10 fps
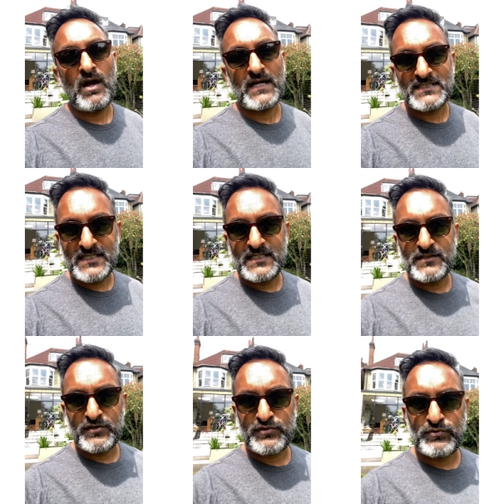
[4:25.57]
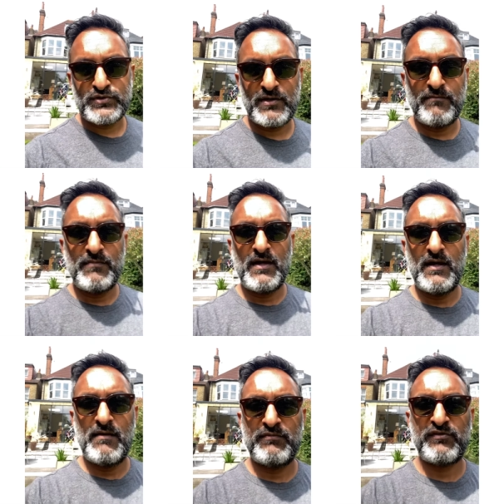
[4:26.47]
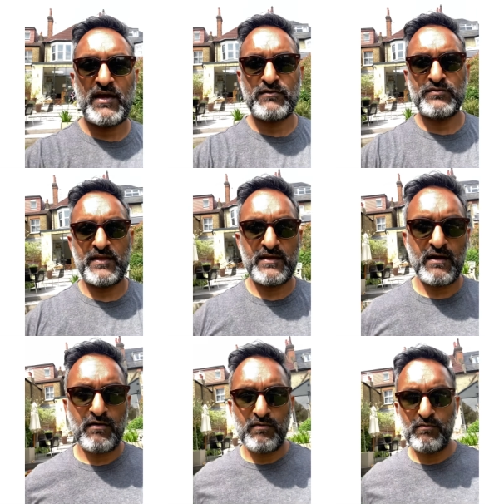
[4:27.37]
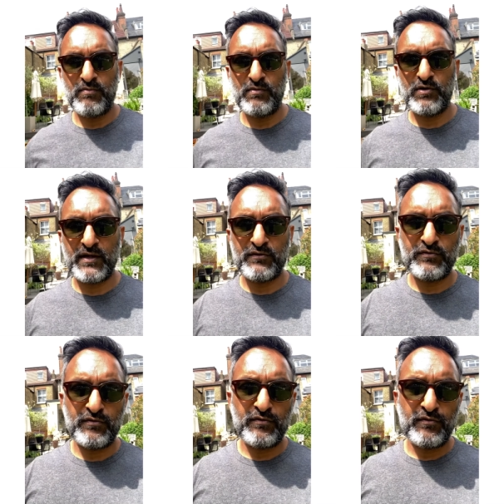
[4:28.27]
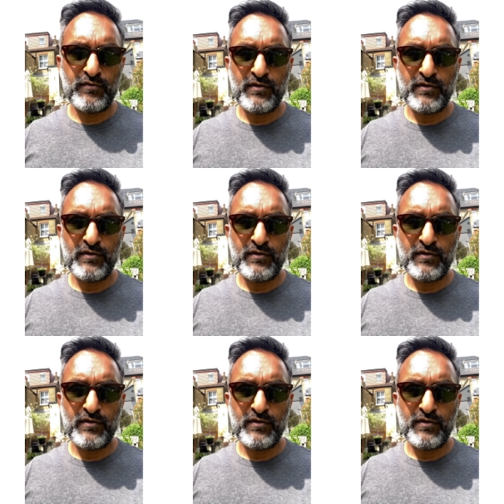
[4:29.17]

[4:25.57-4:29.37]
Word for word: ideally it's a short term um, cycle that they are looking to